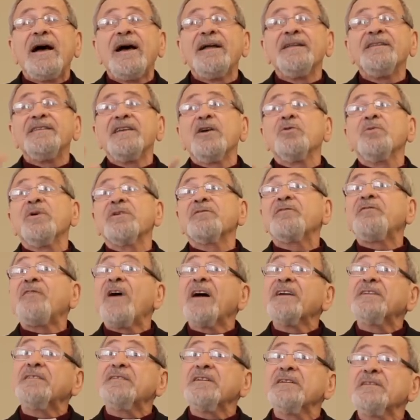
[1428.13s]
and they were
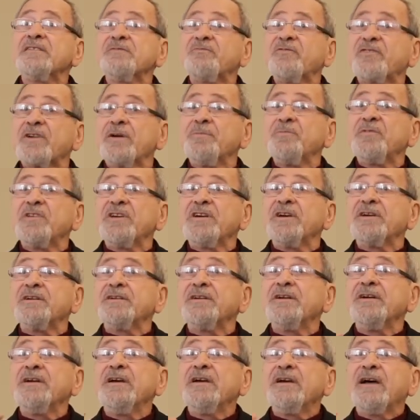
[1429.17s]
fighting from
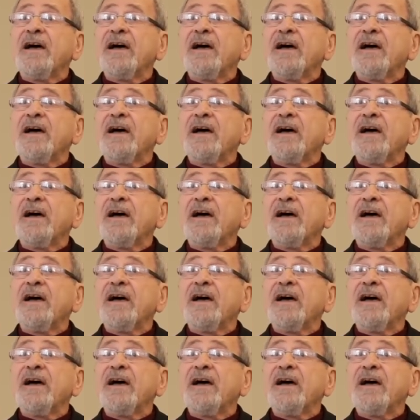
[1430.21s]
there,